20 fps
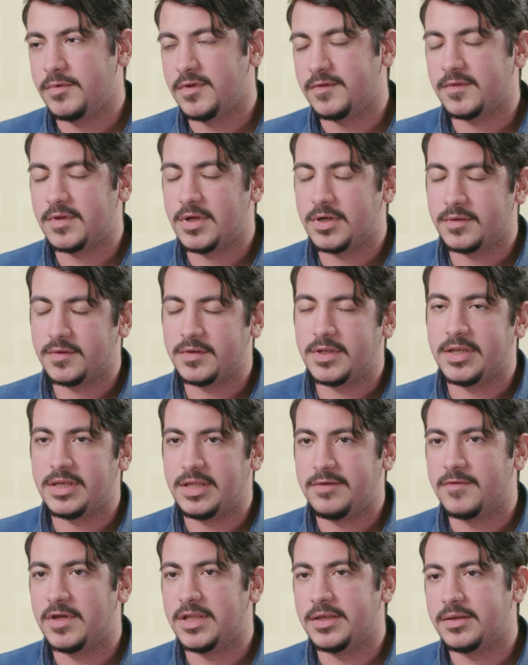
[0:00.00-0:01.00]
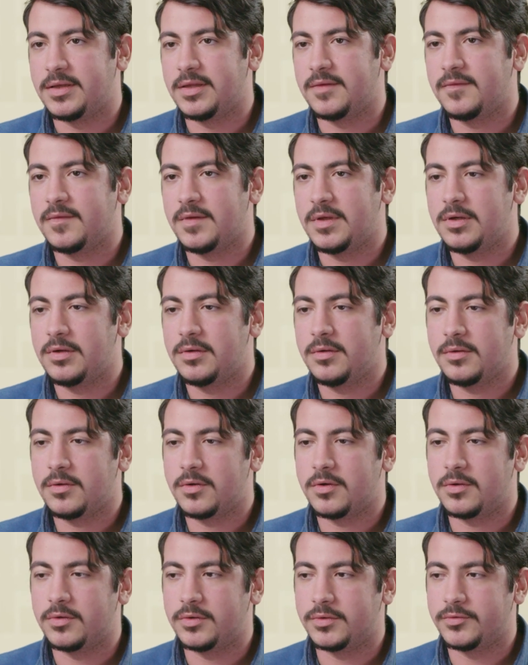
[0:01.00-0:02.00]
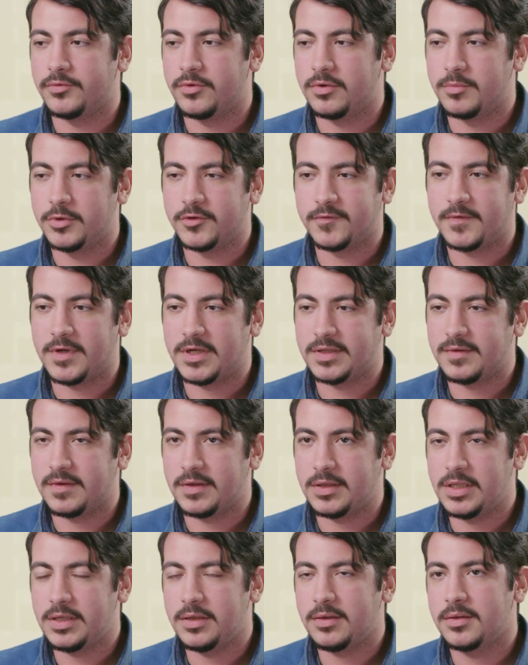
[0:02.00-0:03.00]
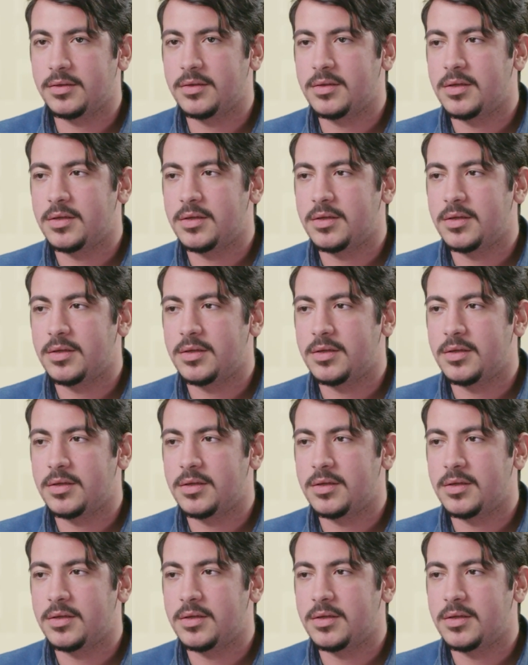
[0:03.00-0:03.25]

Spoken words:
We started an event this year called Robot Fighting League.